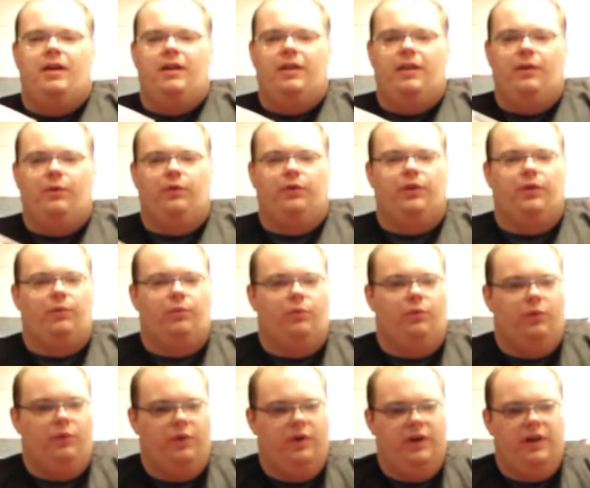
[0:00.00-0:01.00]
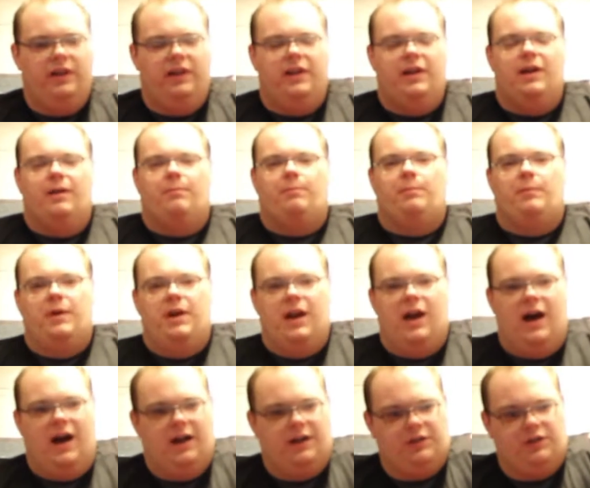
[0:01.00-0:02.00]
there was a really
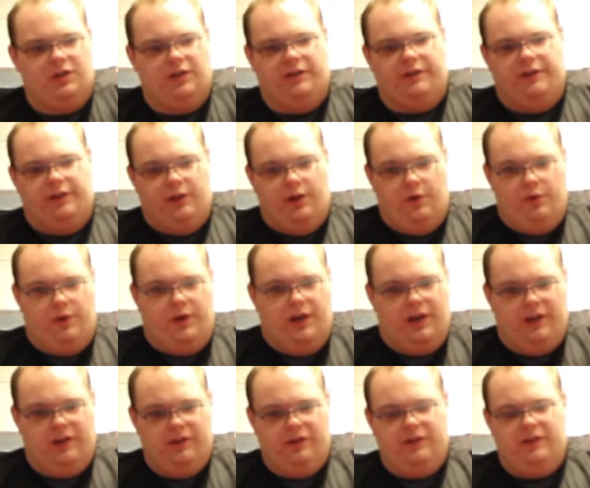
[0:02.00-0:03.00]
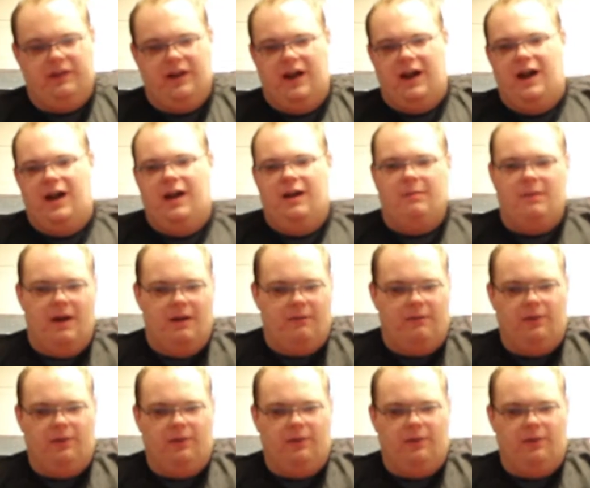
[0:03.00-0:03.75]
obnoxious loading time